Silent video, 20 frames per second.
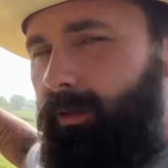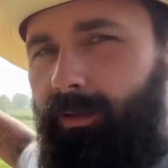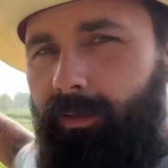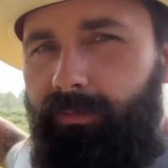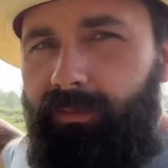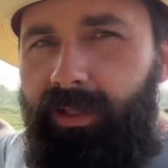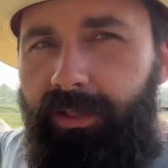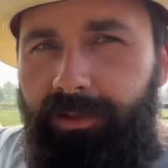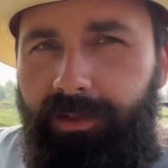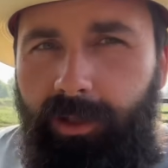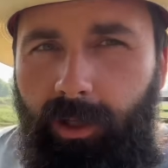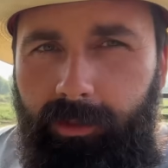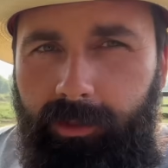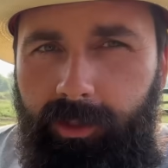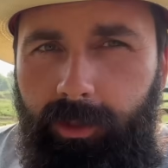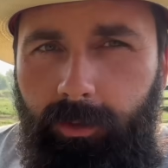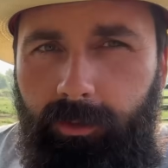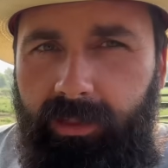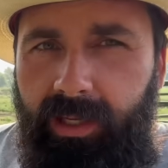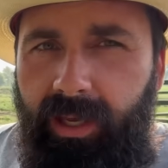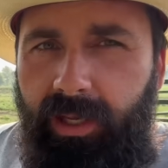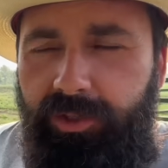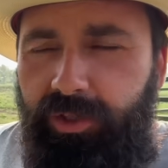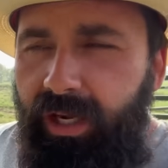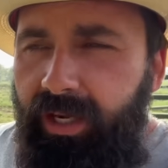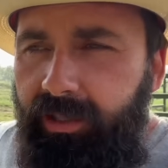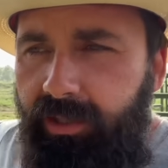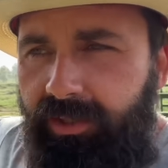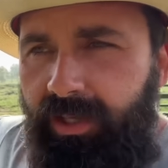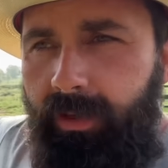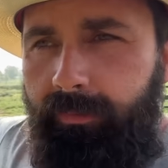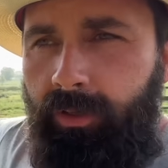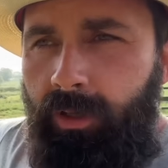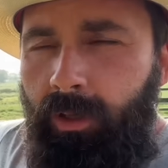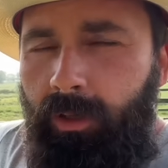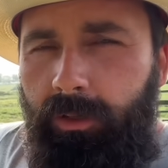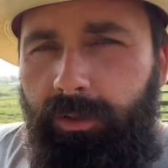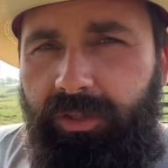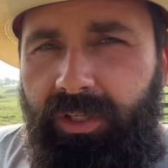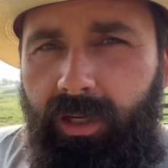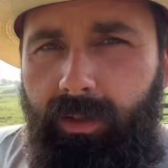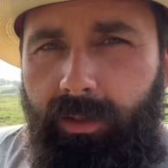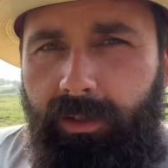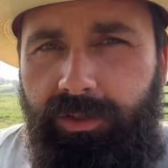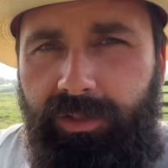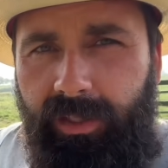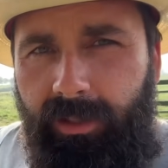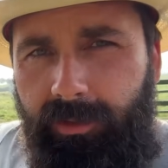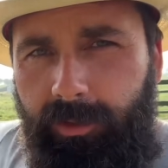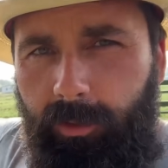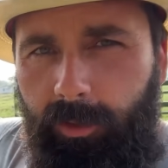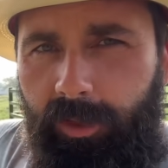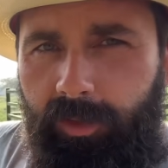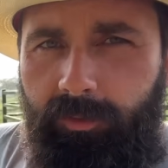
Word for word: This is our Q-Catch 8700 series sent to us